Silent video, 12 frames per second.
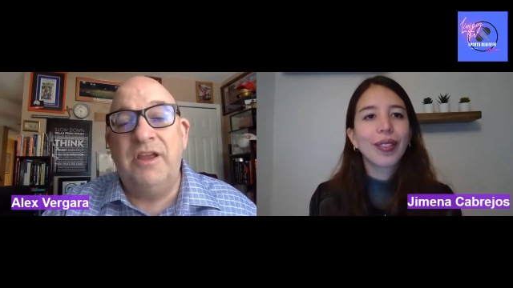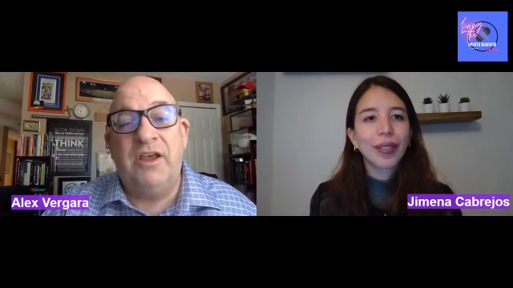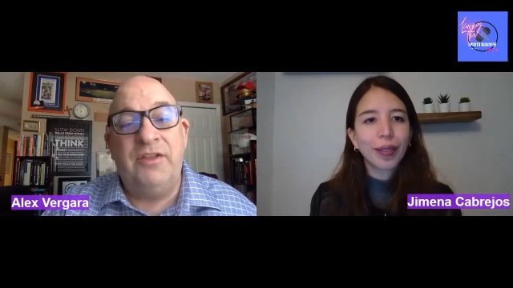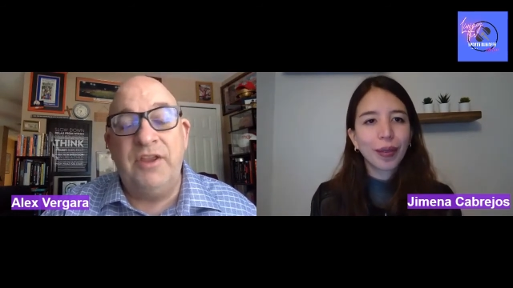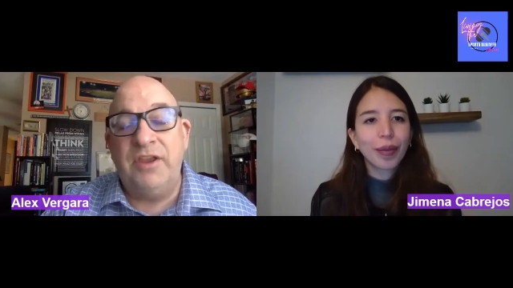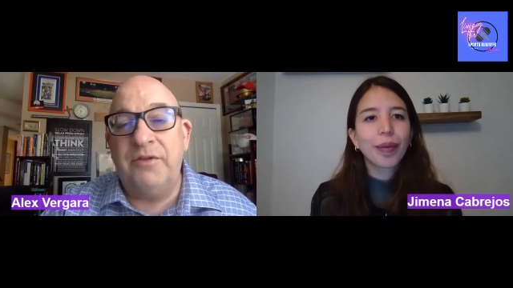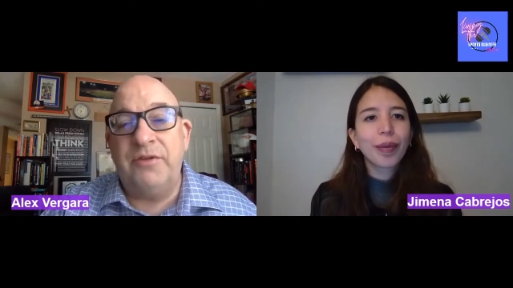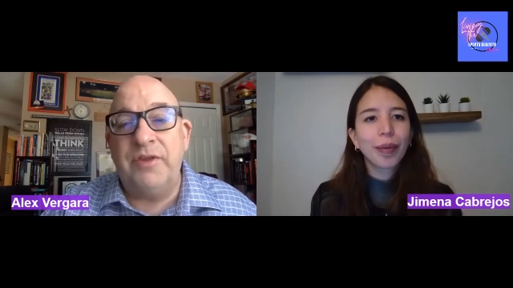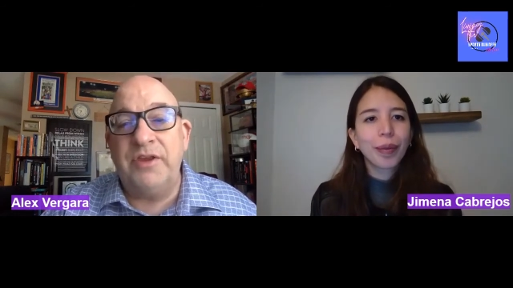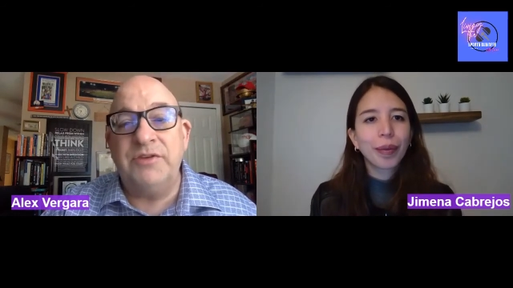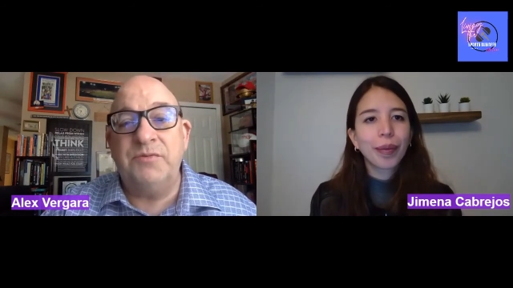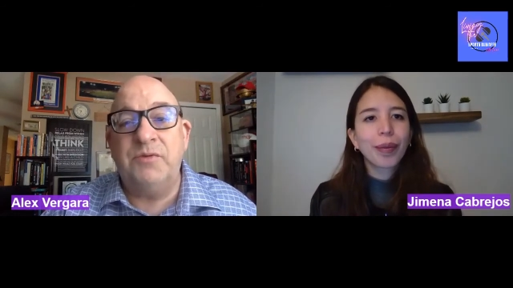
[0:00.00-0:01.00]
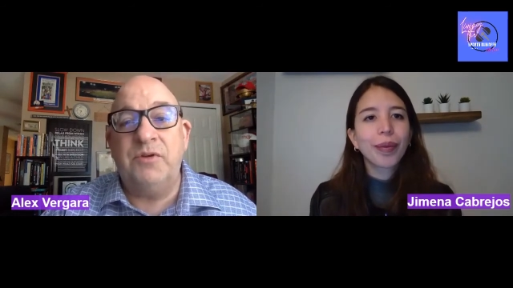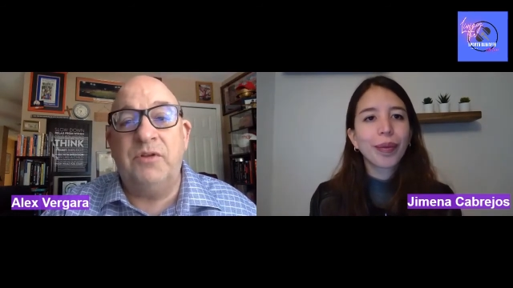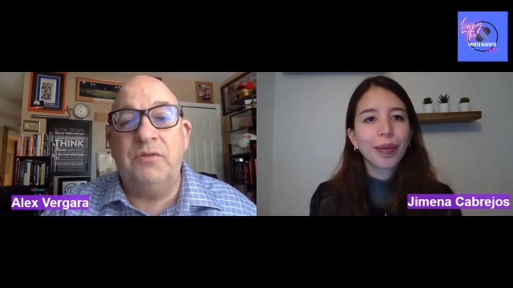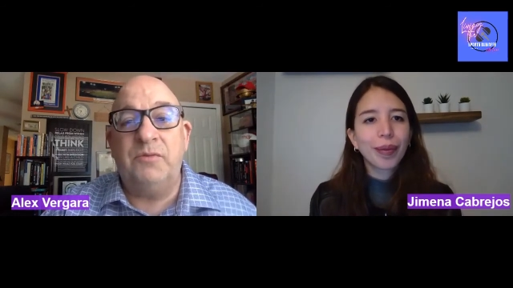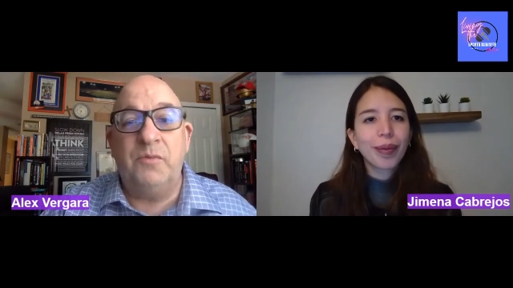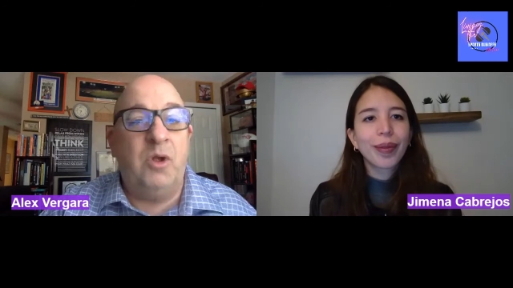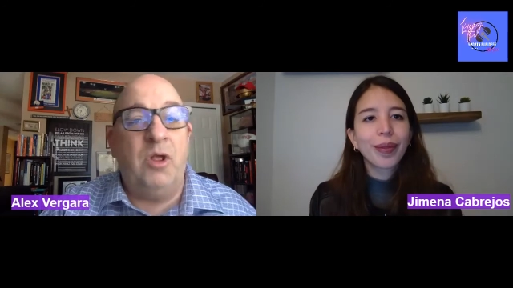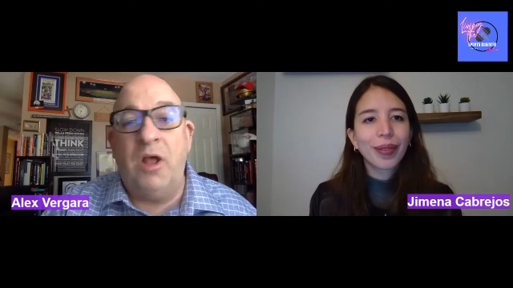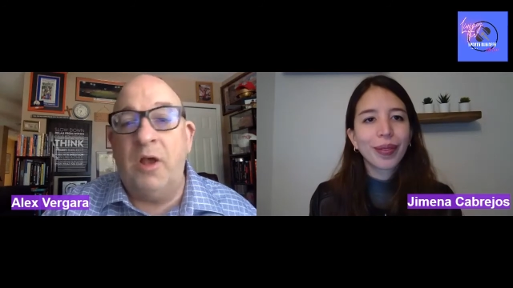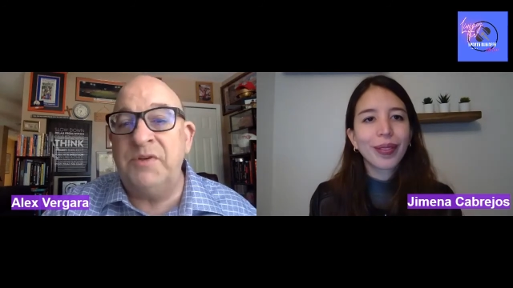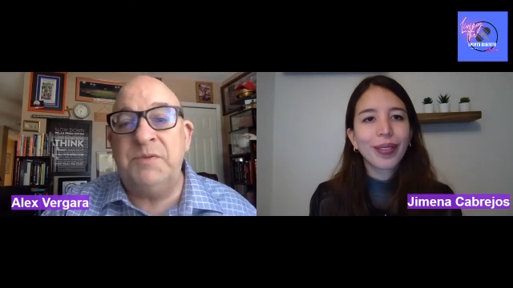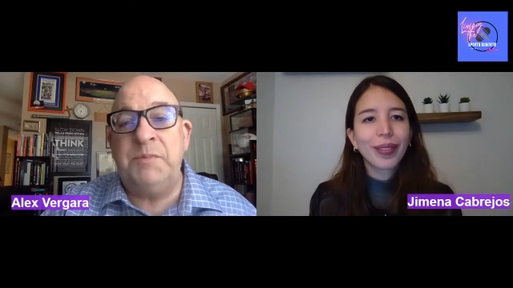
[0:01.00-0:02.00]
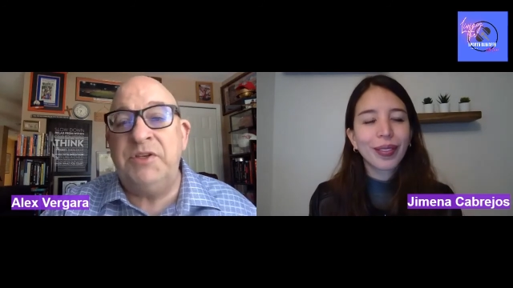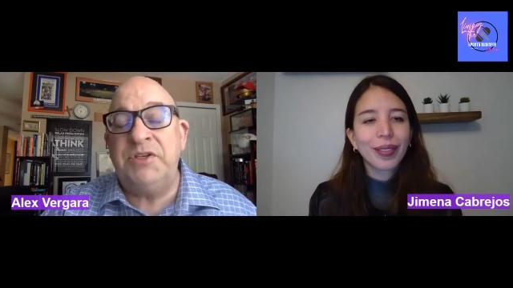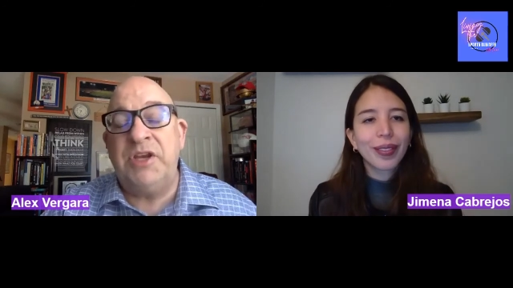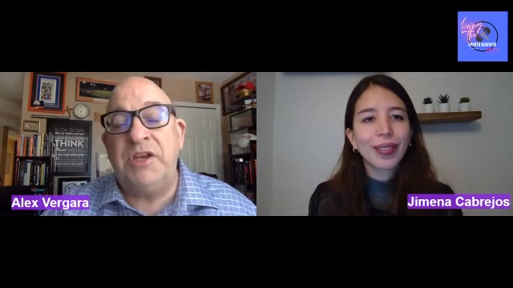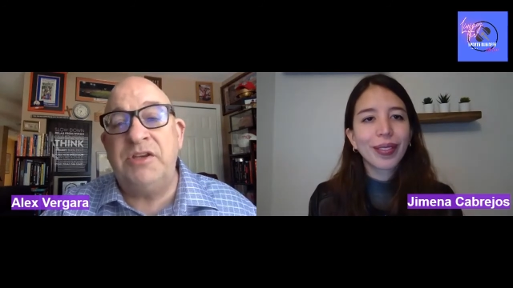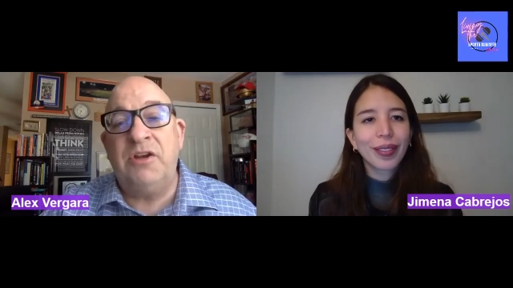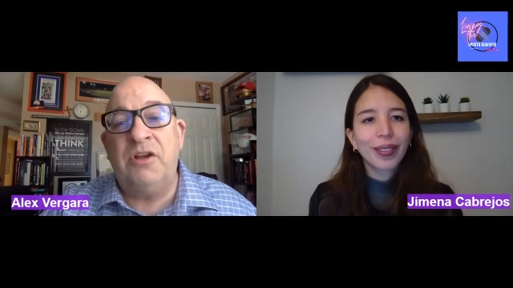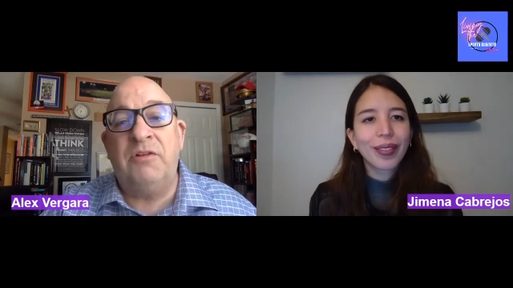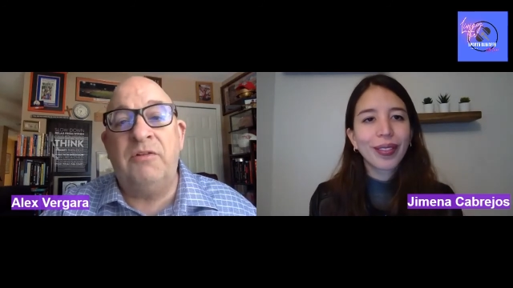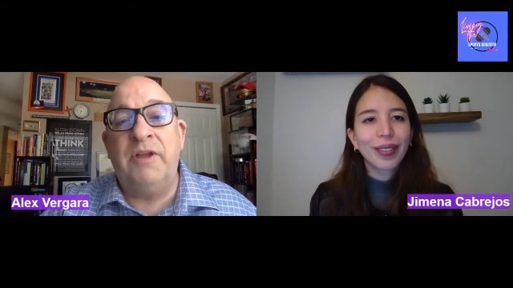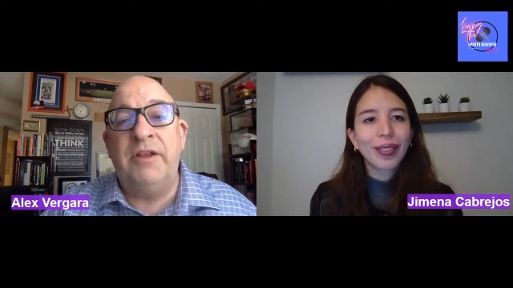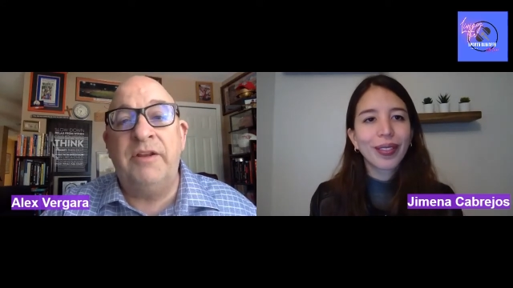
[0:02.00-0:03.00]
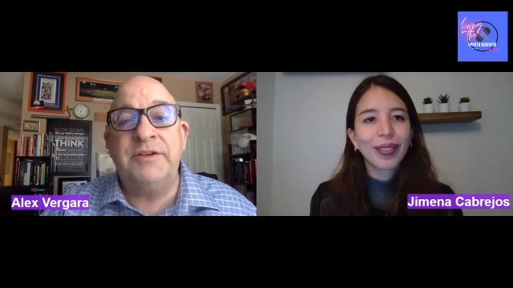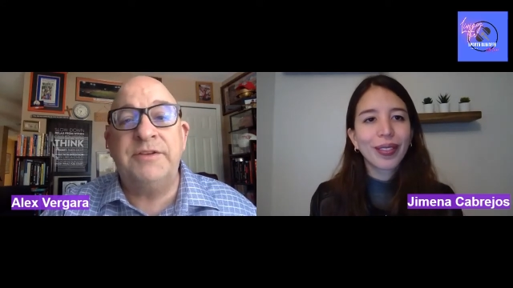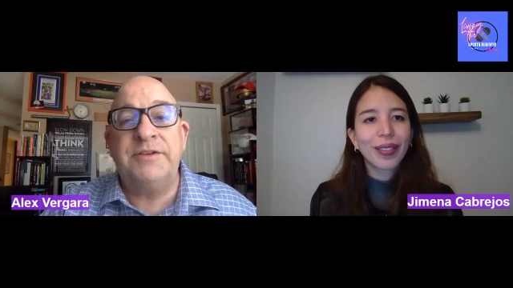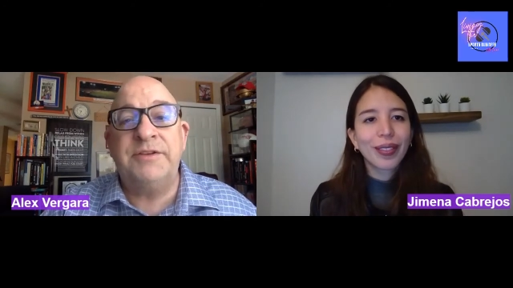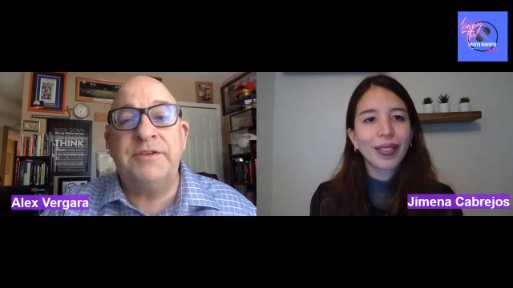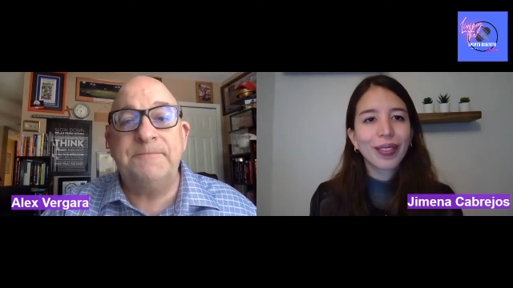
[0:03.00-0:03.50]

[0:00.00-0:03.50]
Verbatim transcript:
Speaker 1: All the other things will will always be changing all around us.